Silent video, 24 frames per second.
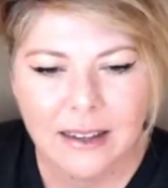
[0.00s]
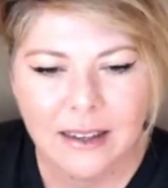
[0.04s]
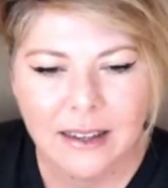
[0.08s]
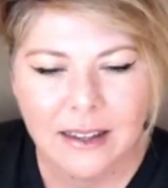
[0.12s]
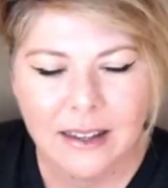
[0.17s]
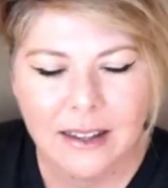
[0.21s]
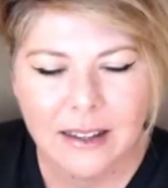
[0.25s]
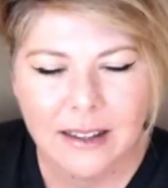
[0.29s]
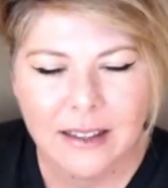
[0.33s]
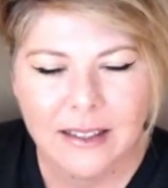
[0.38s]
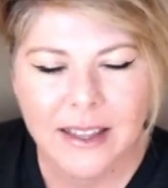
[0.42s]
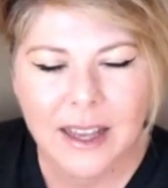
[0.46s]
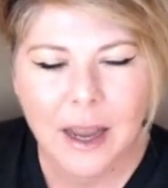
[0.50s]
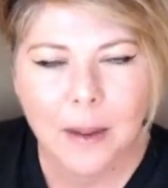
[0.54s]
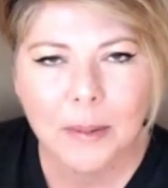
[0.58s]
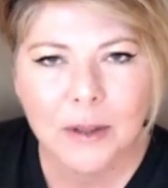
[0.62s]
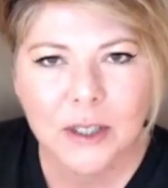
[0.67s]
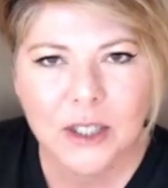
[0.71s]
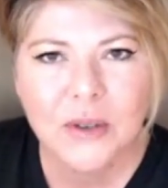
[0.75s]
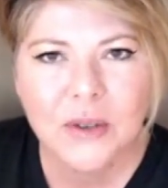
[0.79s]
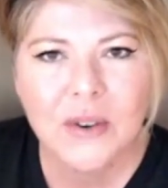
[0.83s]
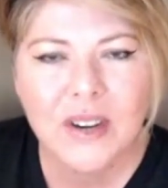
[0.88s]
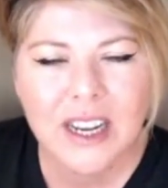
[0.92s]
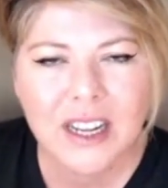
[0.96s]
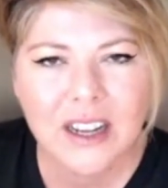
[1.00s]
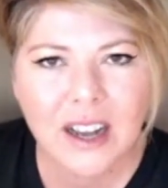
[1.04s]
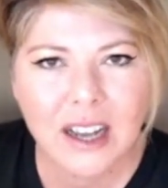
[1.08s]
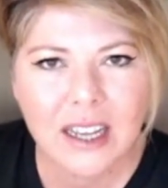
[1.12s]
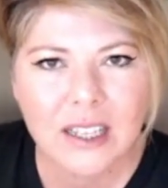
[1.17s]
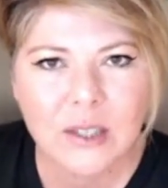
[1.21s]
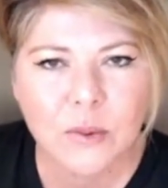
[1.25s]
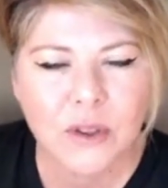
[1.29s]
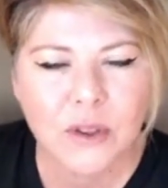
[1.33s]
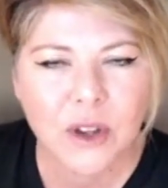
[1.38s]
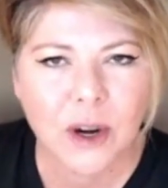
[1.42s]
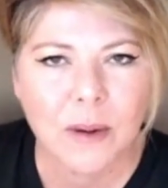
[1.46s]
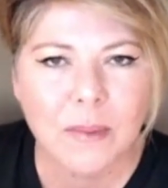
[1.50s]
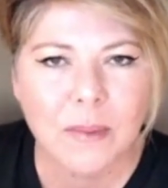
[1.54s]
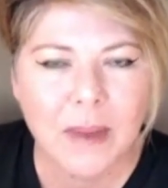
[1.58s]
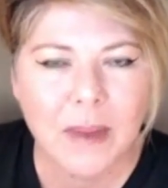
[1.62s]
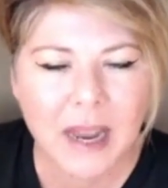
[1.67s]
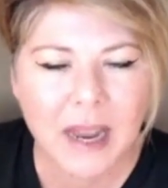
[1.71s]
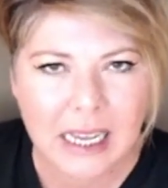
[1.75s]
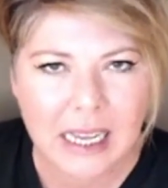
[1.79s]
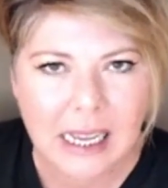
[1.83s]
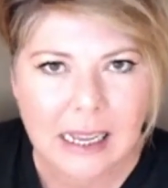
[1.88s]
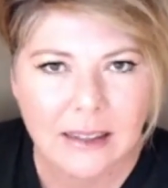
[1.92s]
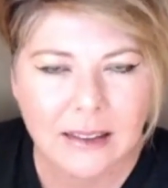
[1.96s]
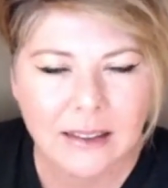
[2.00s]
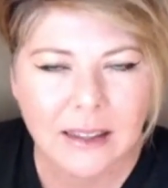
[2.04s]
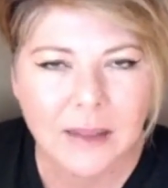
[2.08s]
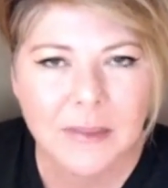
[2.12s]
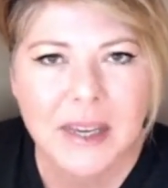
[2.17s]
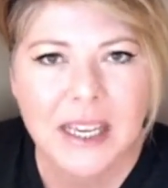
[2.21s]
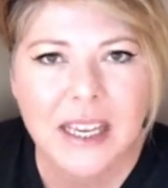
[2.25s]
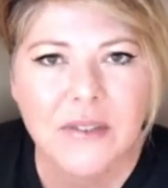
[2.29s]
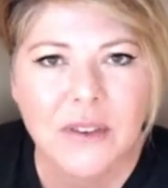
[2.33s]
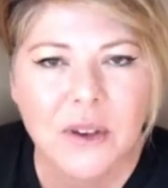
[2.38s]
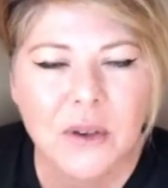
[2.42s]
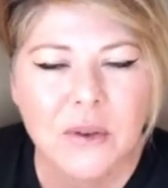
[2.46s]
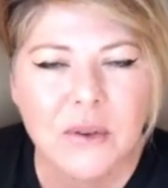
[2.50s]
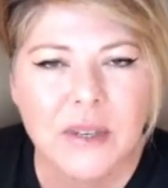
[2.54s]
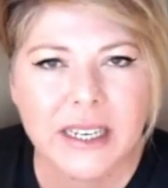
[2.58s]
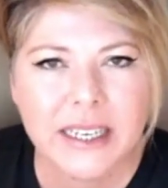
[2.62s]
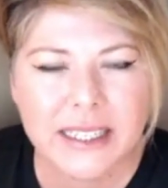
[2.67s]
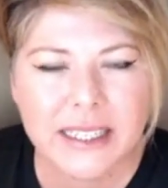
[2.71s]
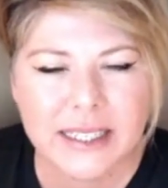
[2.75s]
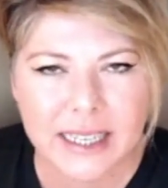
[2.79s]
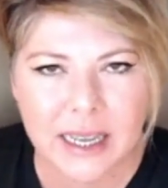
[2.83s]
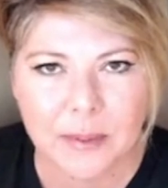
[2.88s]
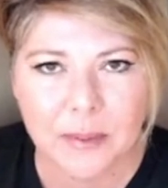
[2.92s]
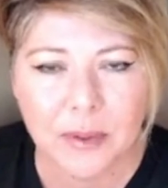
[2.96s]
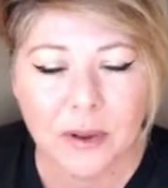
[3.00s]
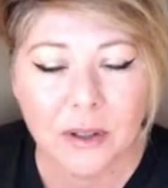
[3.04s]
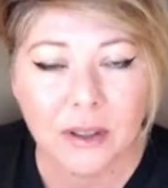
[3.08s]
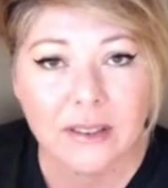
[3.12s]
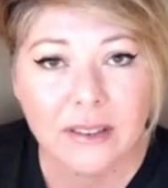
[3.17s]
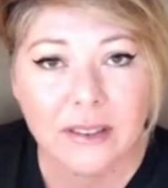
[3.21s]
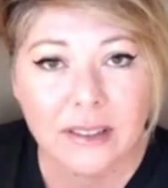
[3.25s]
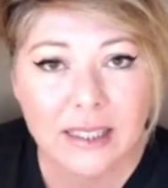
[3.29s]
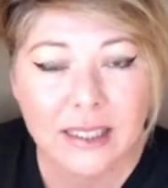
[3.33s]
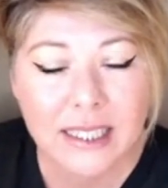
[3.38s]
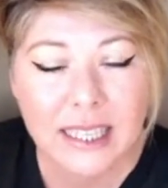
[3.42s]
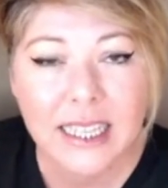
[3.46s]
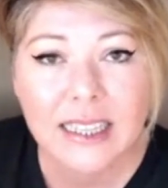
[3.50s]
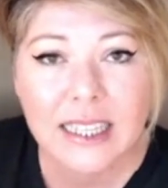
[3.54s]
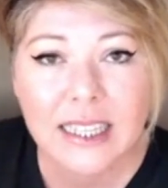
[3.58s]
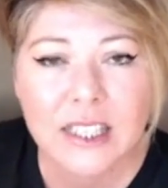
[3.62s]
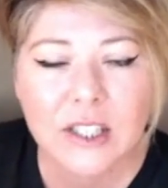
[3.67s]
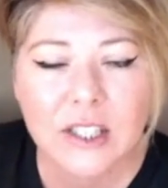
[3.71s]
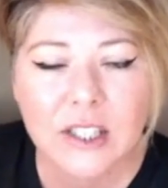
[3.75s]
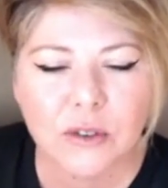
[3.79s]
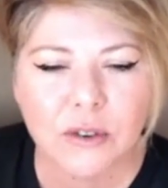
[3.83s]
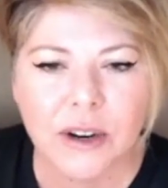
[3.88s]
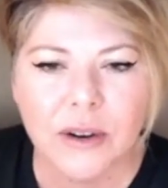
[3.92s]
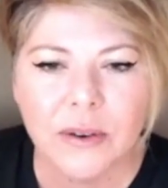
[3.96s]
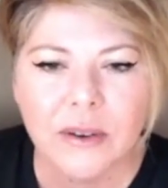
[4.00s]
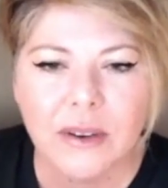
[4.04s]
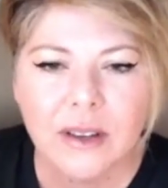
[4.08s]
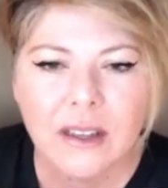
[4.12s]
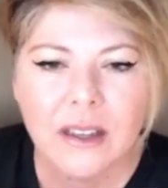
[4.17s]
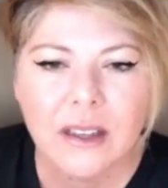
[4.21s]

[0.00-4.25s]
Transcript: the opportunity cost with our money, let me give you an example. Think this through.